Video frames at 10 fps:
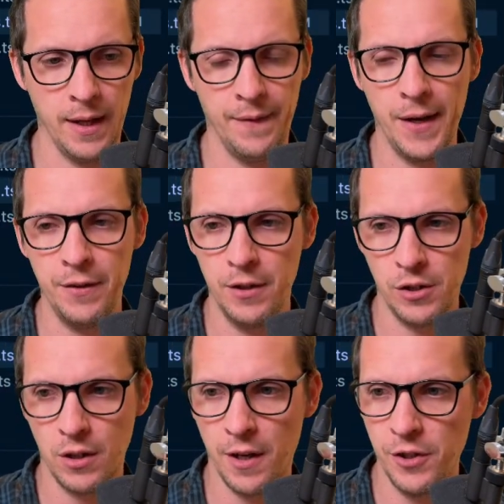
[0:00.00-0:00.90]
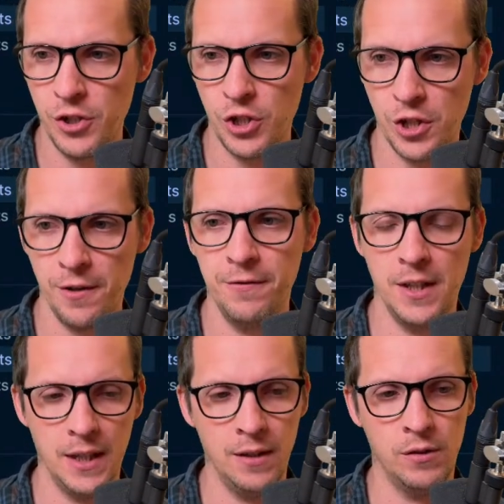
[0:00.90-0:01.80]
and now they're kind of shoved
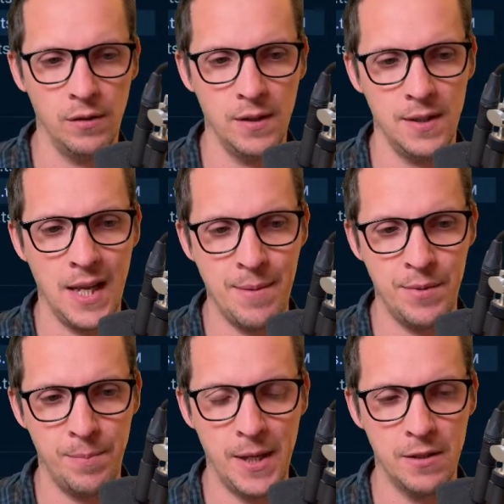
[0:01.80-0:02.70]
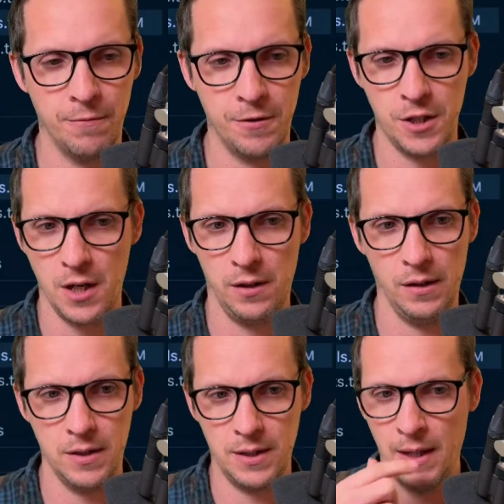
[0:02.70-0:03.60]
into this namespace of
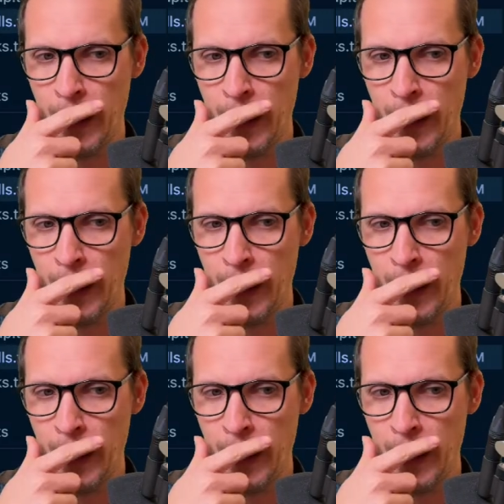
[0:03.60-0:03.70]
shells.